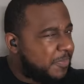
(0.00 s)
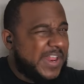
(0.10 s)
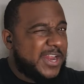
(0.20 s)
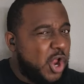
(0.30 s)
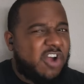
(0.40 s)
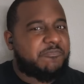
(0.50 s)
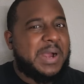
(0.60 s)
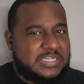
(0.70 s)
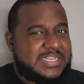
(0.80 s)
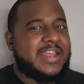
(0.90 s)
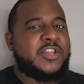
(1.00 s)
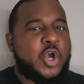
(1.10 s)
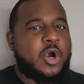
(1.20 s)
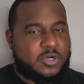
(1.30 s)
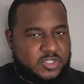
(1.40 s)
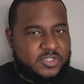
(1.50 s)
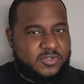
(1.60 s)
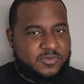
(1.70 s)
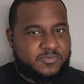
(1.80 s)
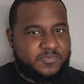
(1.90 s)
you play it off by 10 yards.